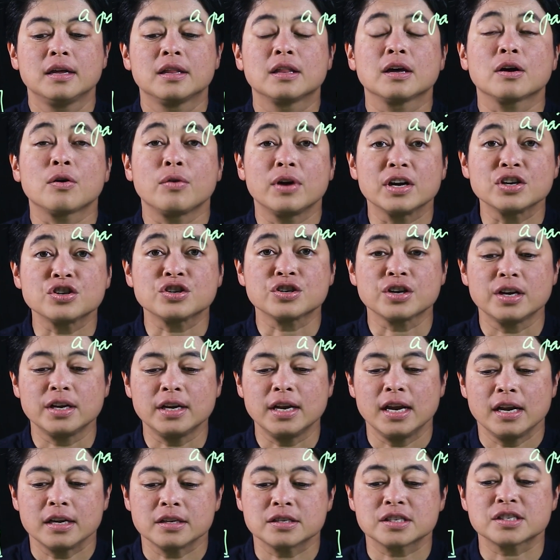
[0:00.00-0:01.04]
The
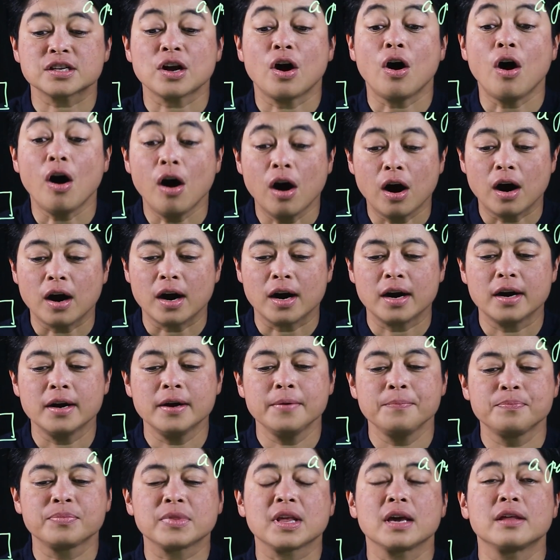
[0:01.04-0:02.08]
questions
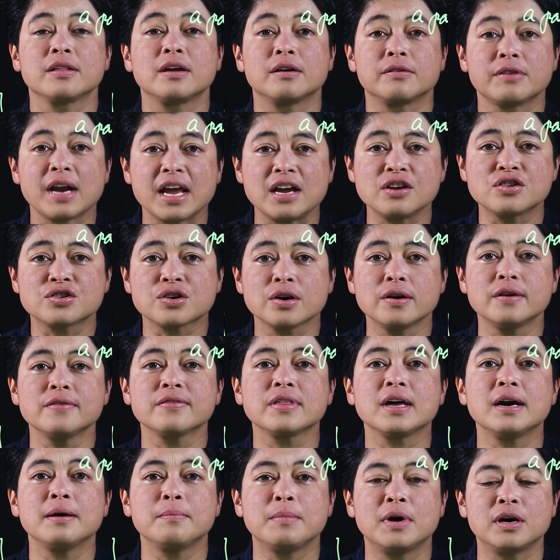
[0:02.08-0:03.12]
are the ratio
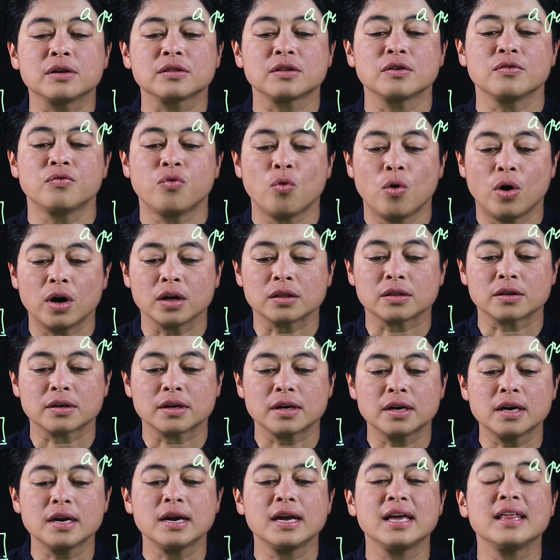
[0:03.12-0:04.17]
of the amount of
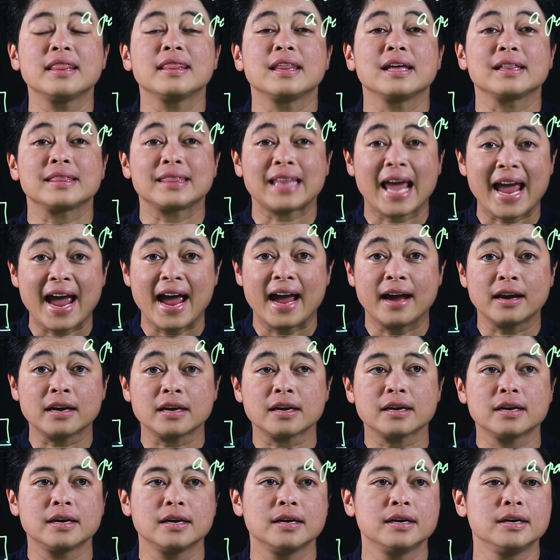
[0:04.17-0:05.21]
water in the
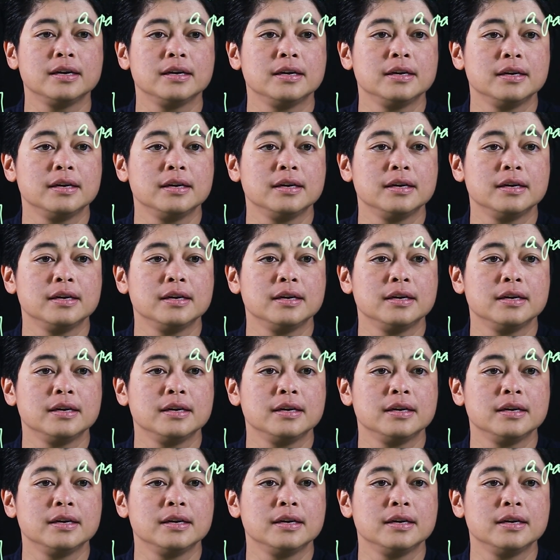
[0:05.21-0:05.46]
tank